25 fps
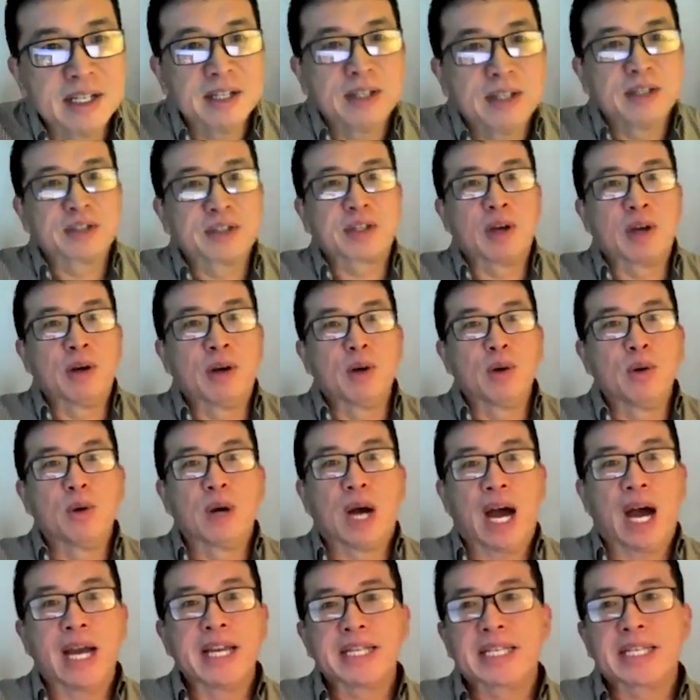So
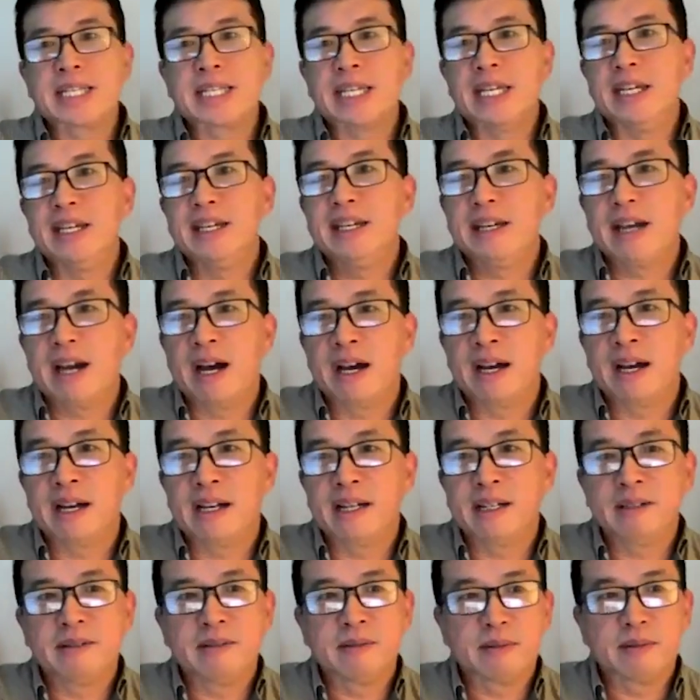I see
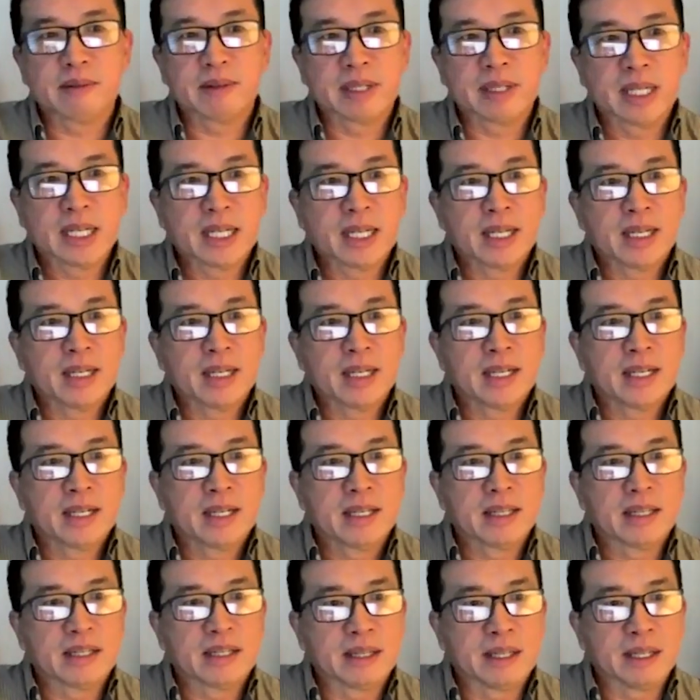
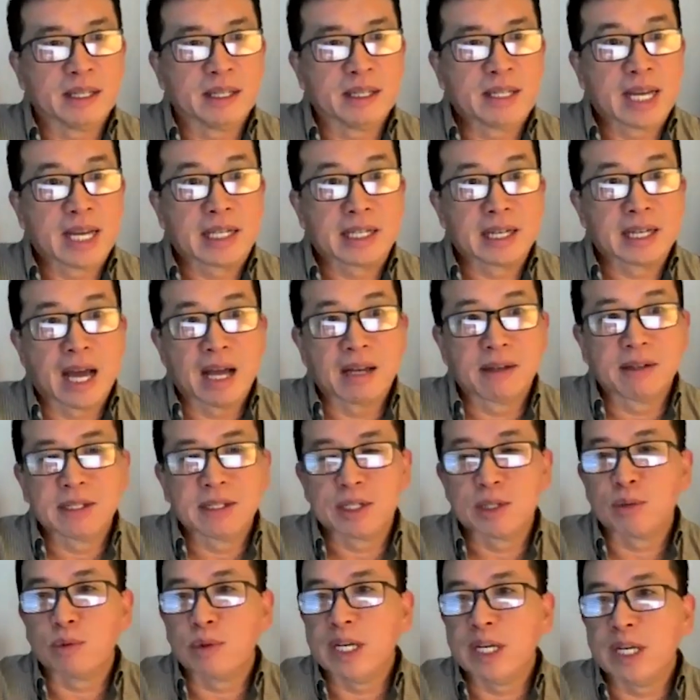the
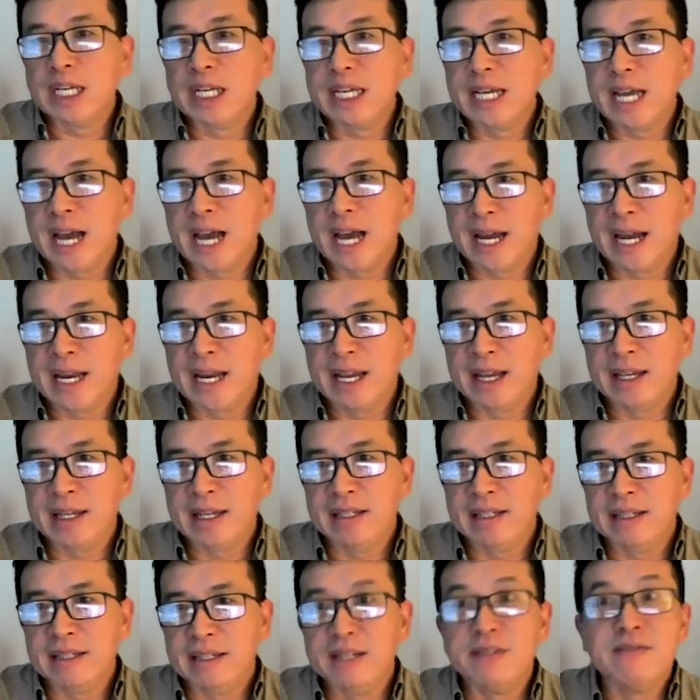technology really at a
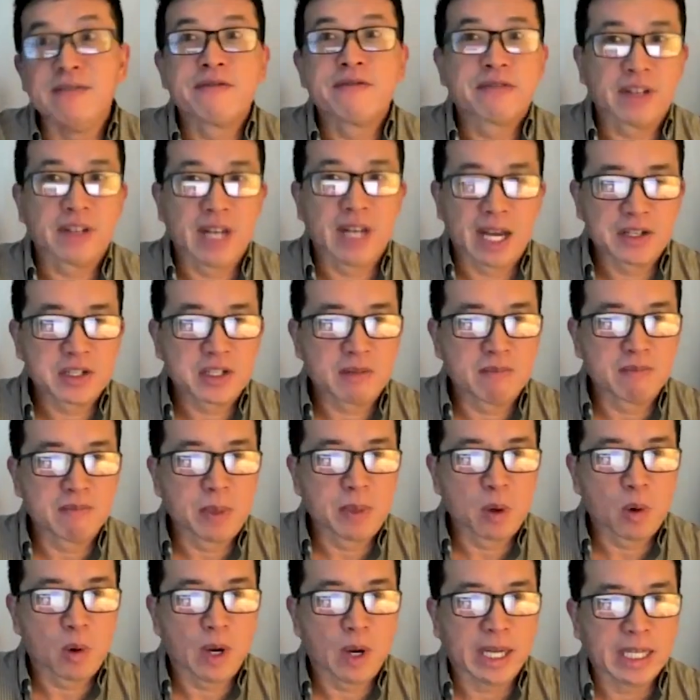inflection
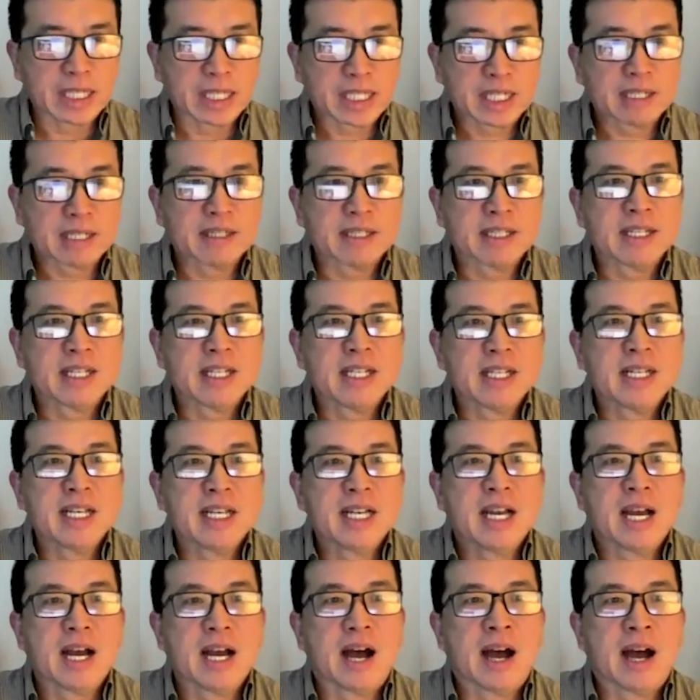point.
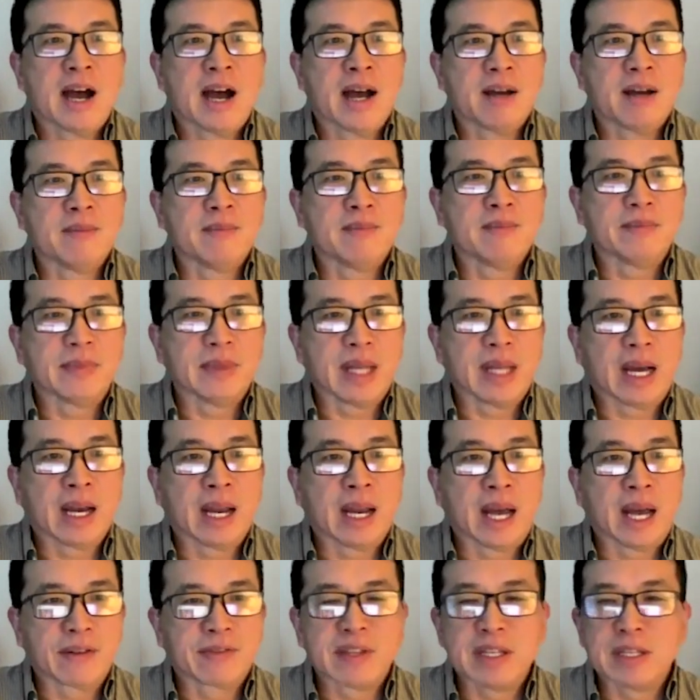A
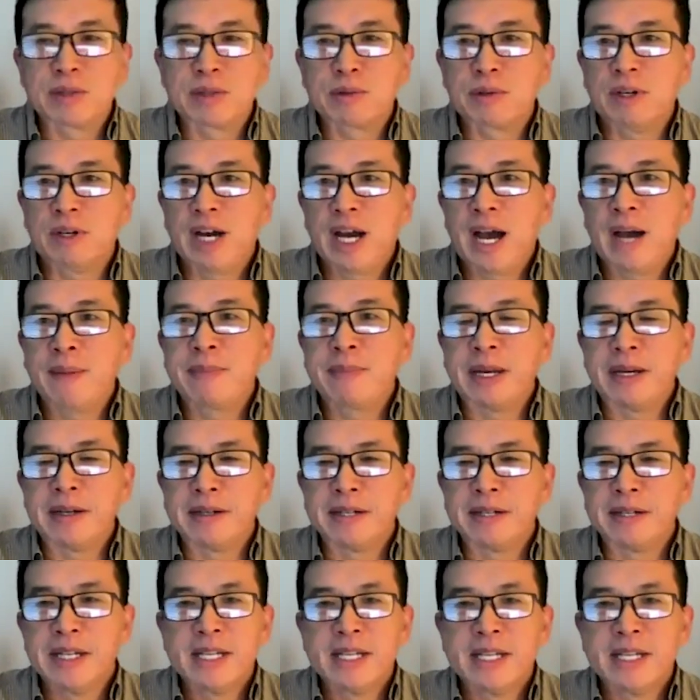lot of things will happen.